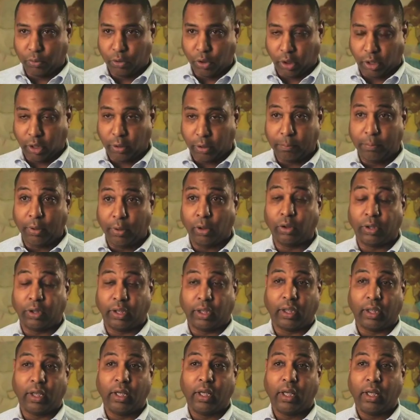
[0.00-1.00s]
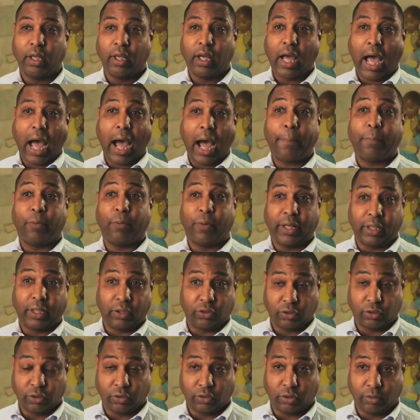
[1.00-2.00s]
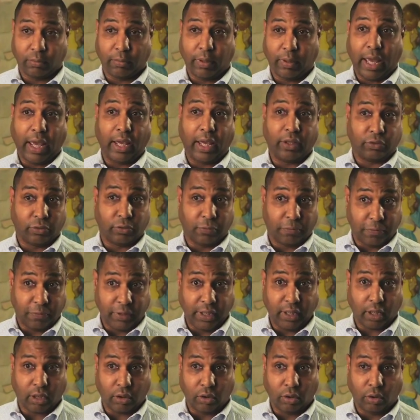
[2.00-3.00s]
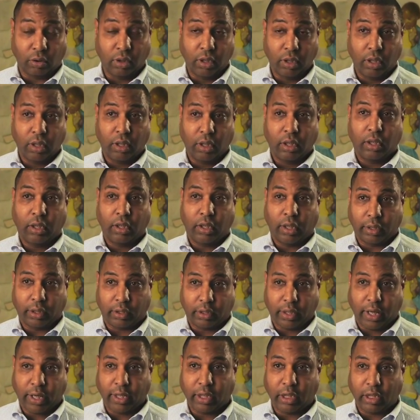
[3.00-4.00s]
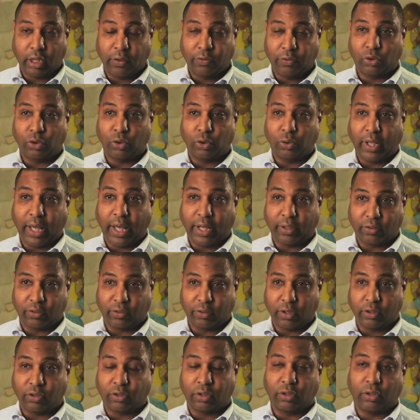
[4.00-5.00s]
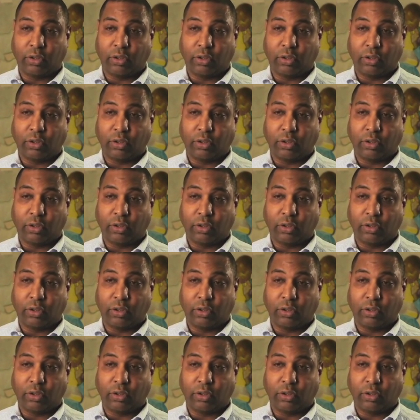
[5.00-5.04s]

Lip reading: look at a building operating system as a vehicle, it kind of gives you that sense of